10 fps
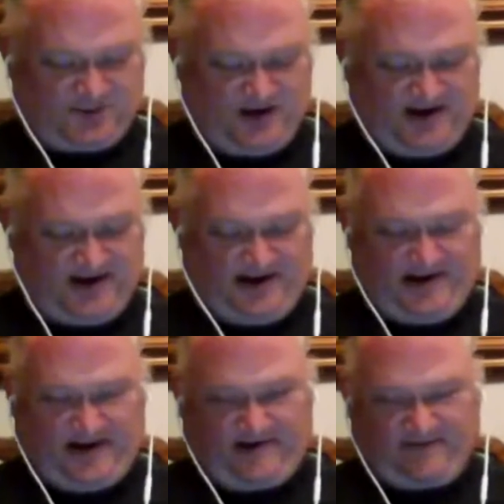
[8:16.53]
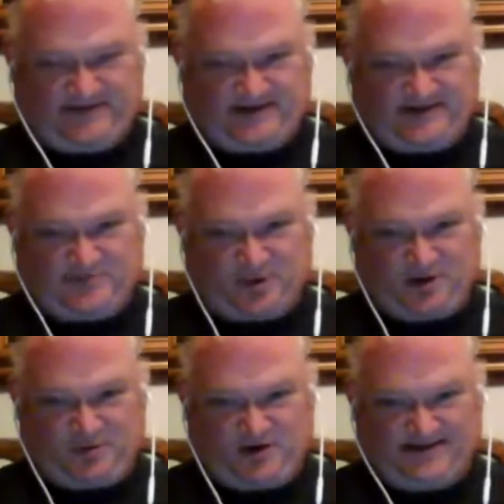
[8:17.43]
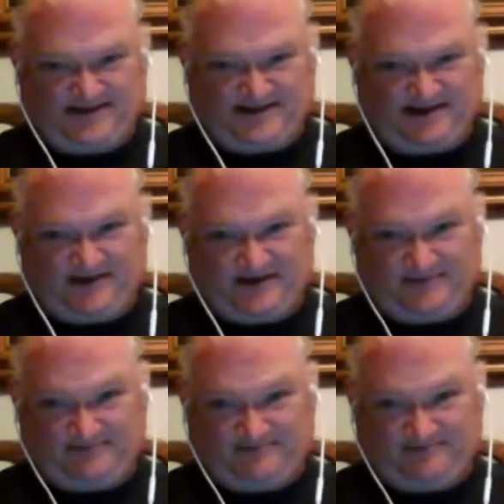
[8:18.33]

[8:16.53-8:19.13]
way and got a negative 6.17.